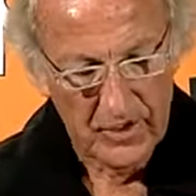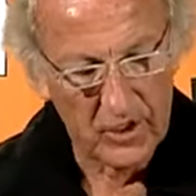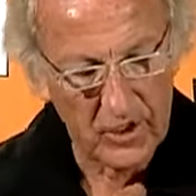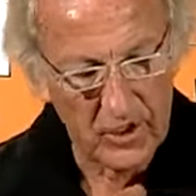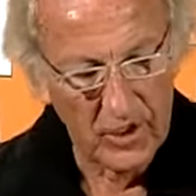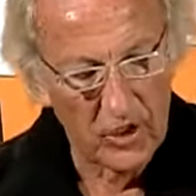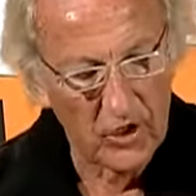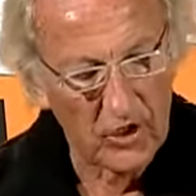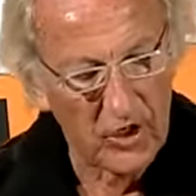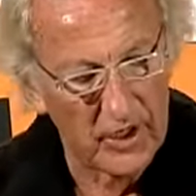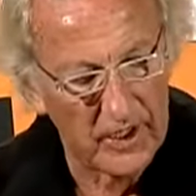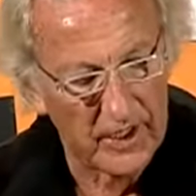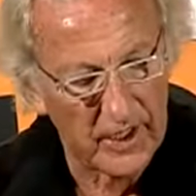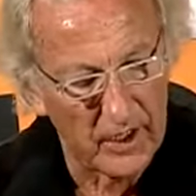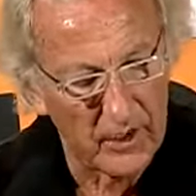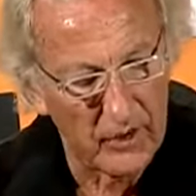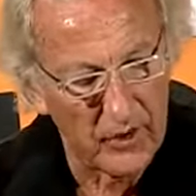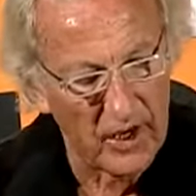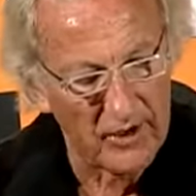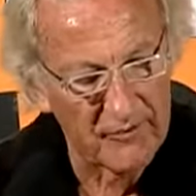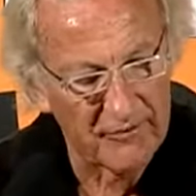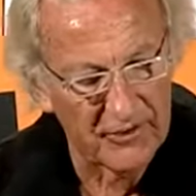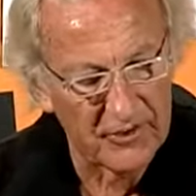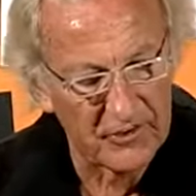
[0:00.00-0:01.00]
Not long
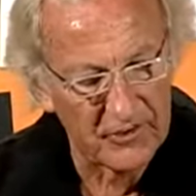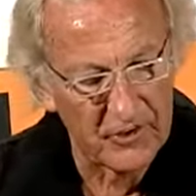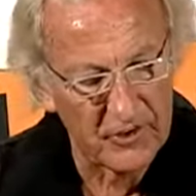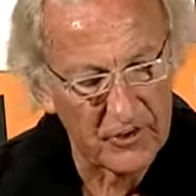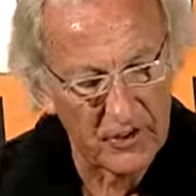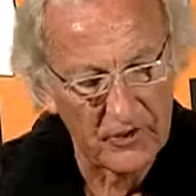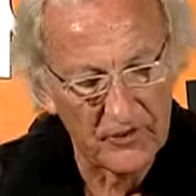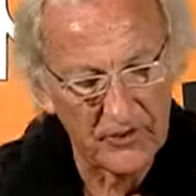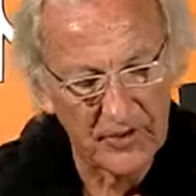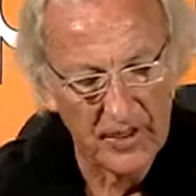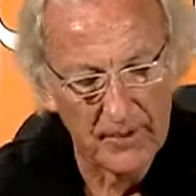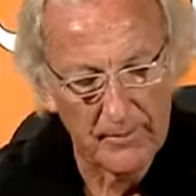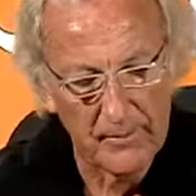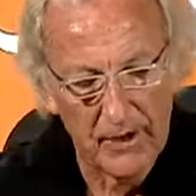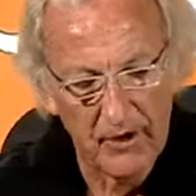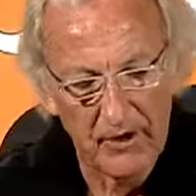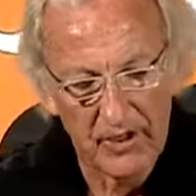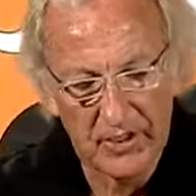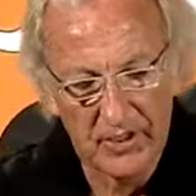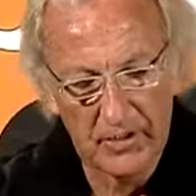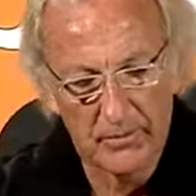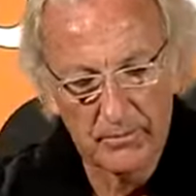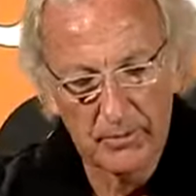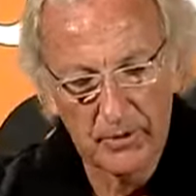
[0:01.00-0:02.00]
ago, I visited the
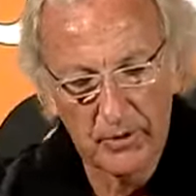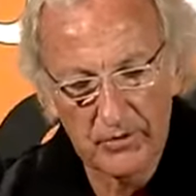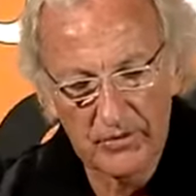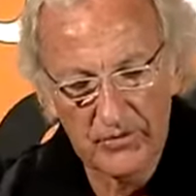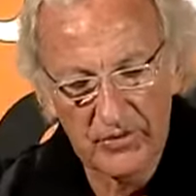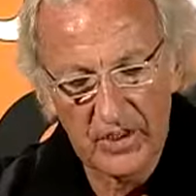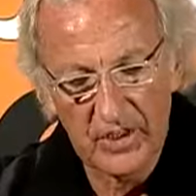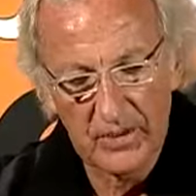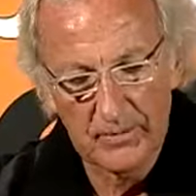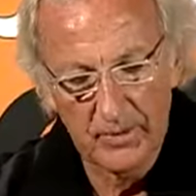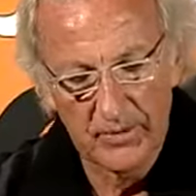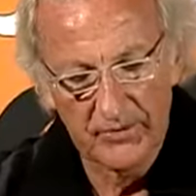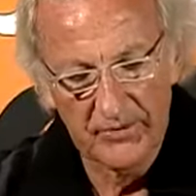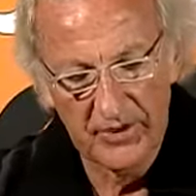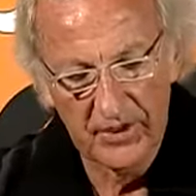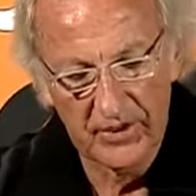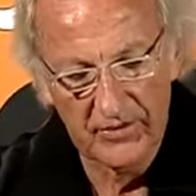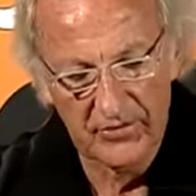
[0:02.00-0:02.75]
American Museum of